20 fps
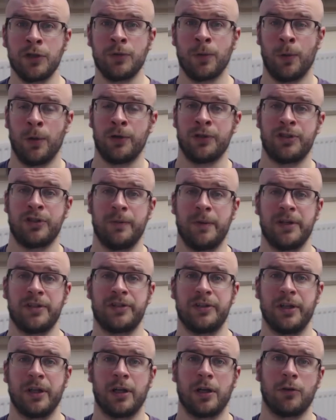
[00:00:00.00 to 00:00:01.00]
towards
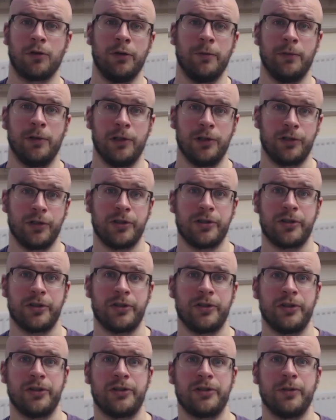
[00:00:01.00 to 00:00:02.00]
domestic criminal
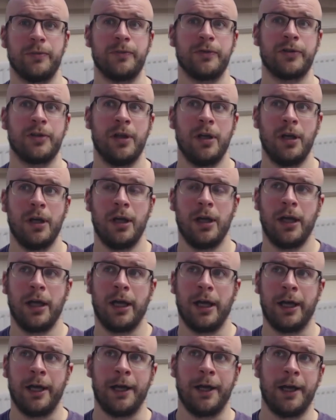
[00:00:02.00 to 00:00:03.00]
justice systems.
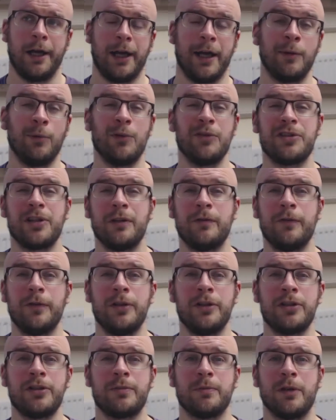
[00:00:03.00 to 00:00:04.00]
And once I'd
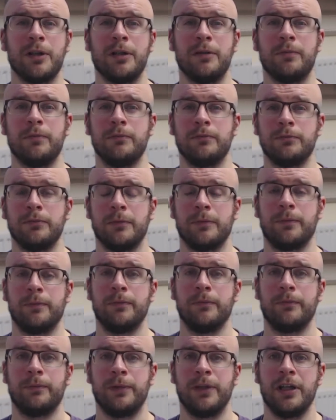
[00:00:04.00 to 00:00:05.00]
finished my
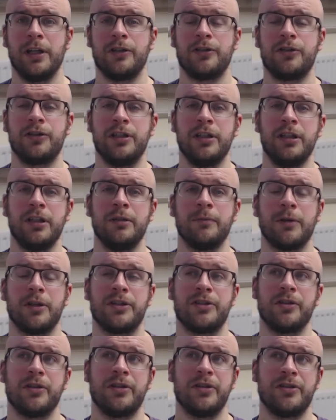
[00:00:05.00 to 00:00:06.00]
PhD and my
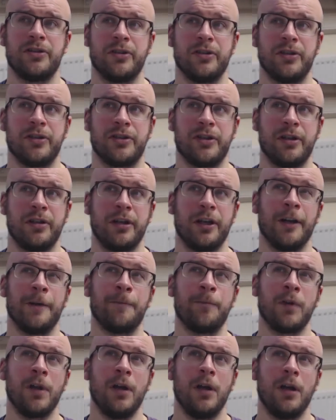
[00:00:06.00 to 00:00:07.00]
studies in this area,
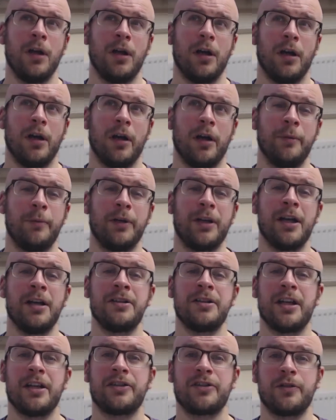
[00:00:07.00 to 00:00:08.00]
I
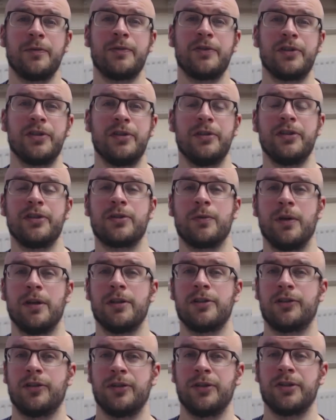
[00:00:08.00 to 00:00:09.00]
began to ask some serious
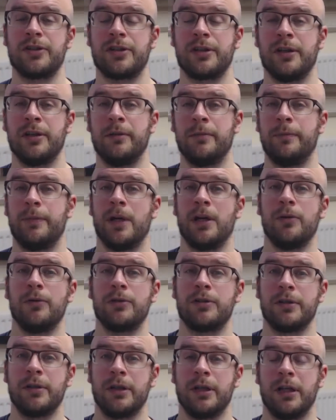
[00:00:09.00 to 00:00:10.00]
questions
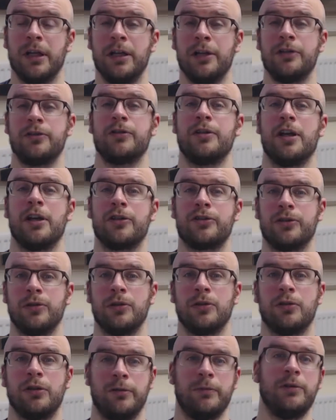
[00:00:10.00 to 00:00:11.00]
about
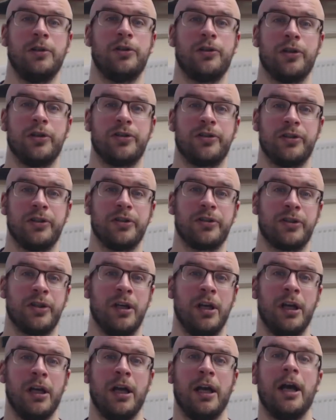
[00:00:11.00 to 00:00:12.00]
international criminal justice.
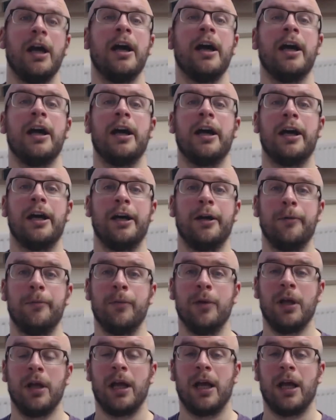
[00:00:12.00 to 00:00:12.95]
I